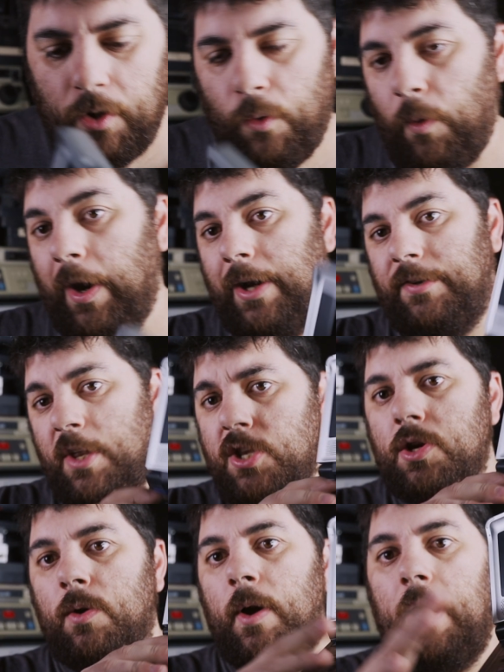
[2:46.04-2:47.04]
or
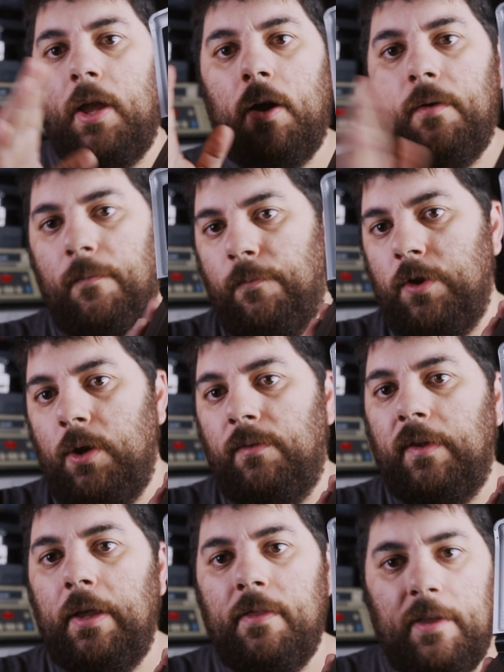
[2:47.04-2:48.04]
Digital8
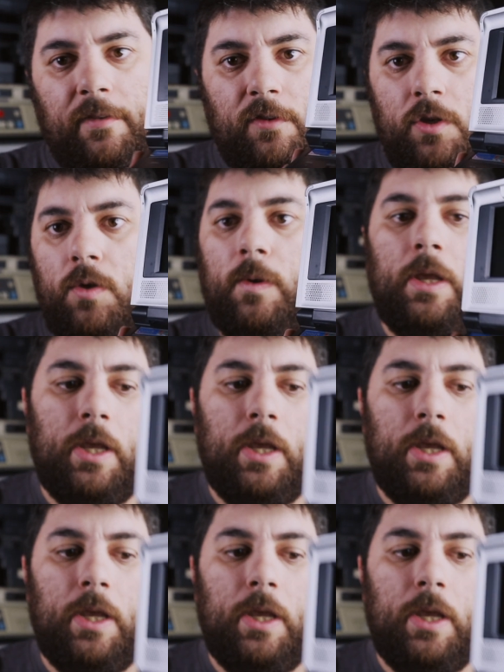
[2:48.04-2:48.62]
using this unit